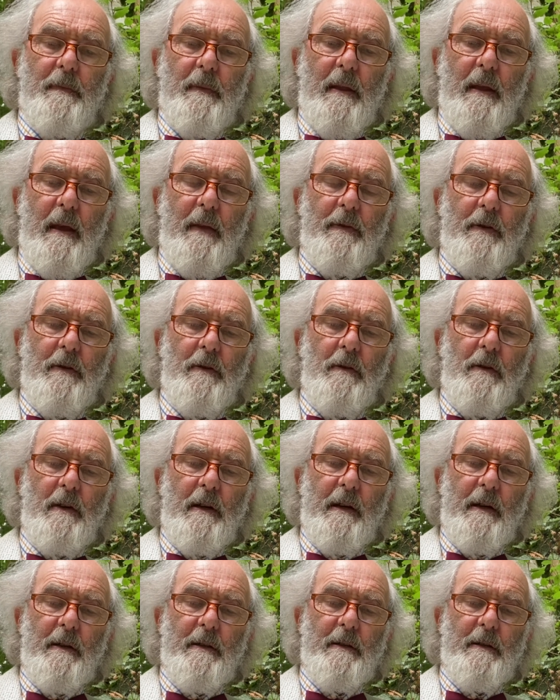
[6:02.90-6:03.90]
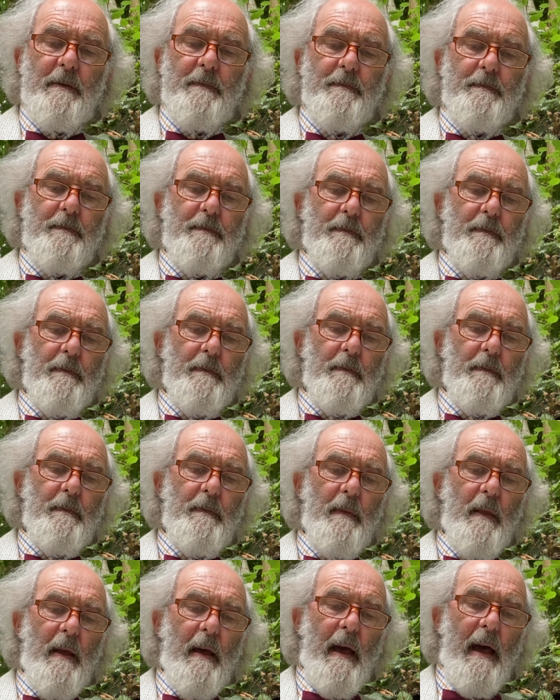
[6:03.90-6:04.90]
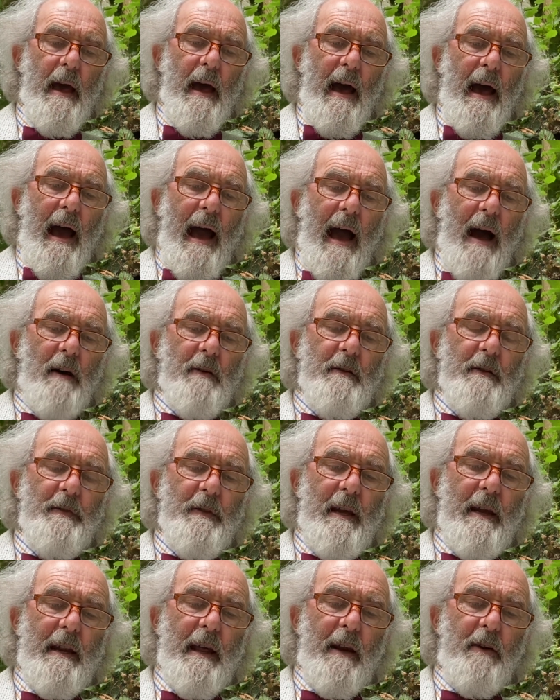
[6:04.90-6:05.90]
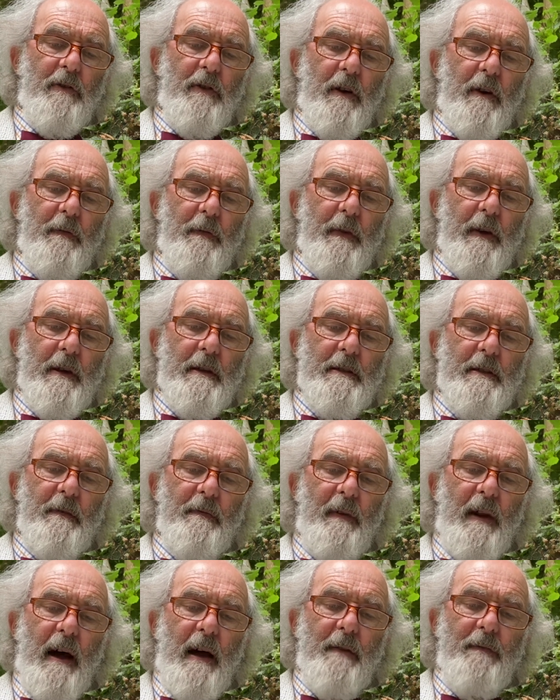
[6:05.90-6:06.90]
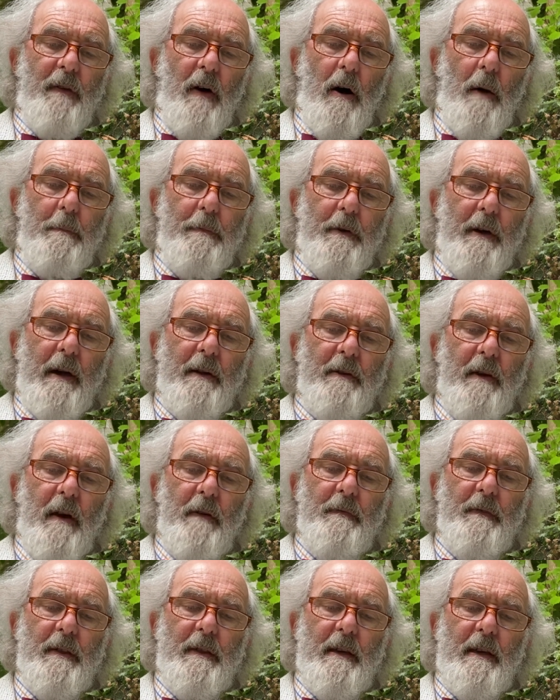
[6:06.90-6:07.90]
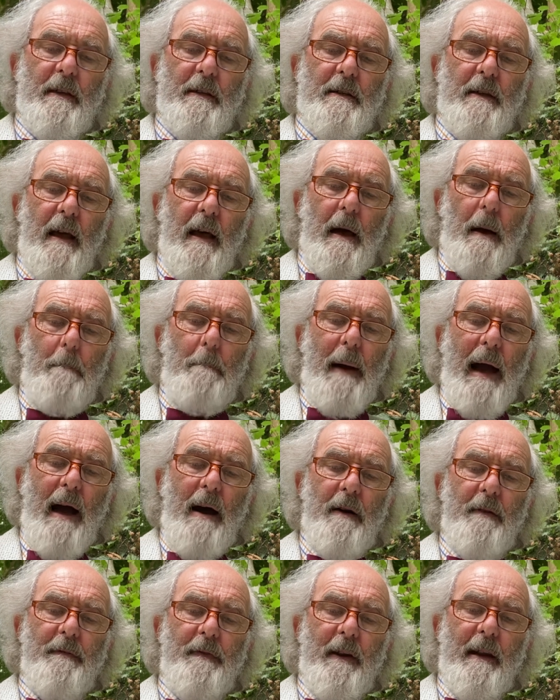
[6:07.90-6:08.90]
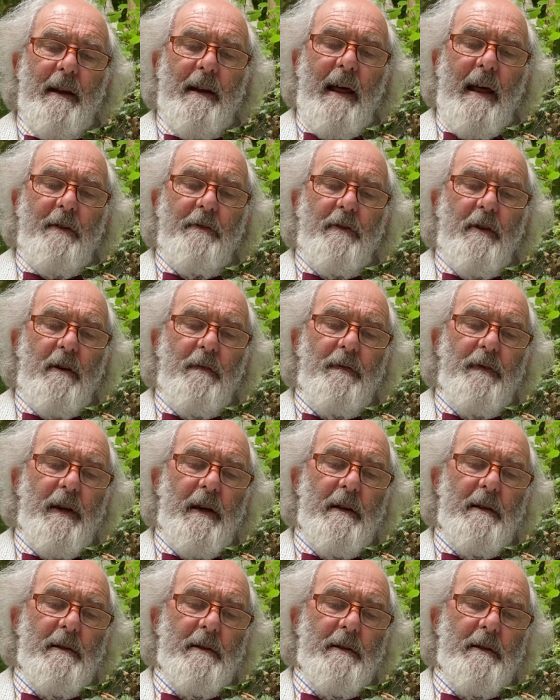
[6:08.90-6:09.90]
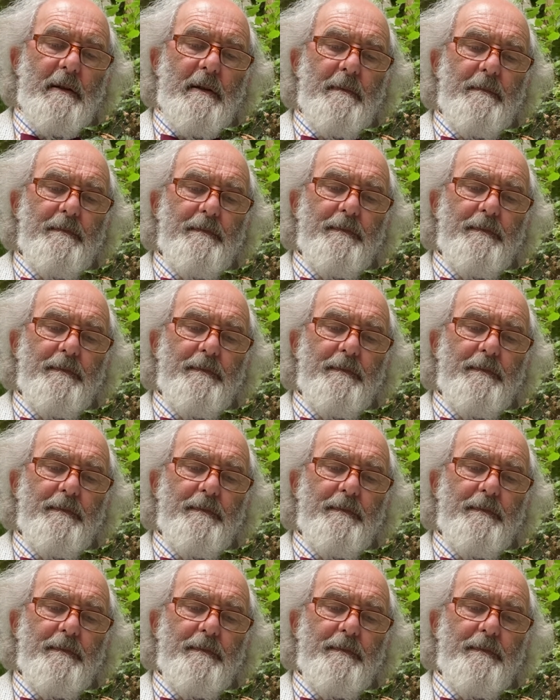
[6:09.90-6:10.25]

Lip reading: in the nucleus. How can the electric fields of life operate over these powerful electric fields?